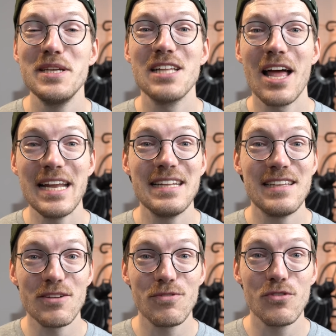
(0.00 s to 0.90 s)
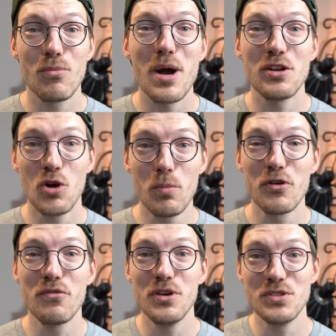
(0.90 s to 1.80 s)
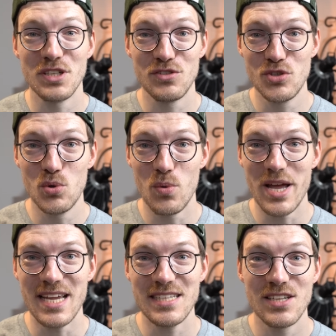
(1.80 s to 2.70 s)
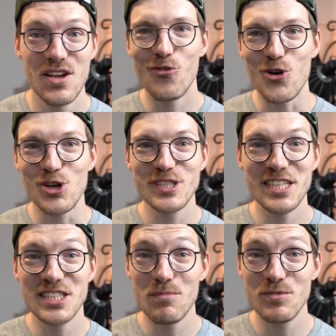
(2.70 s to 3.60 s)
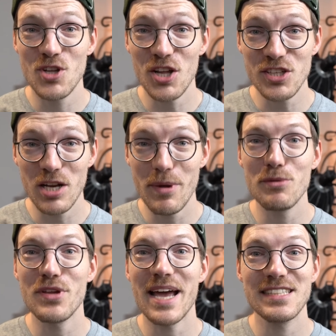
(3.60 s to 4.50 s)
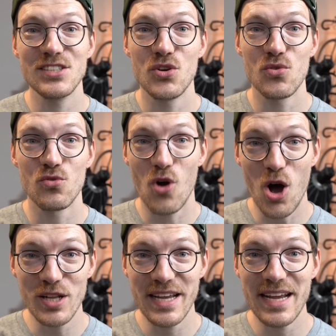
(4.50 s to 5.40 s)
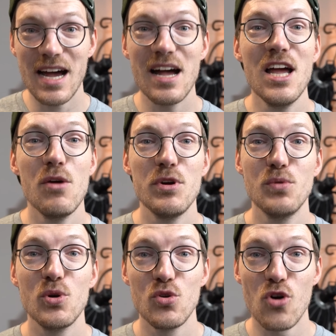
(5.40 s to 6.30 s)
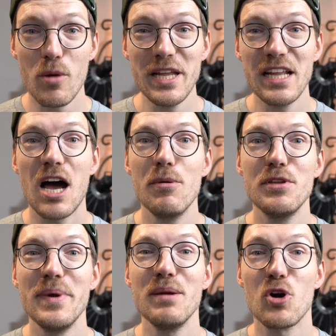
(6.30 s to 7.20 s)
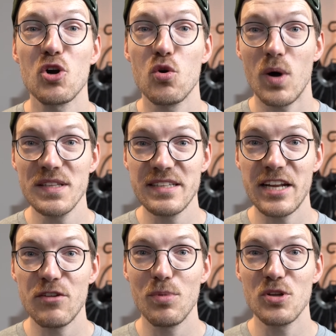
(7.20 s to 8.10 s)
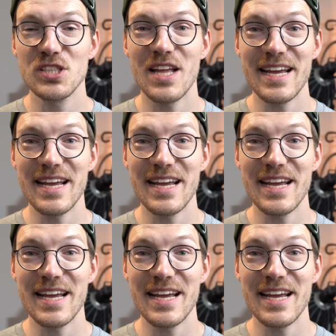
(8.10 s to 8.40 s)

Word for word: will be slightly different from my normal reviews in two ways. First, since I'm not going to be able to access the raw data, which would normally allow me to make more quantitative plots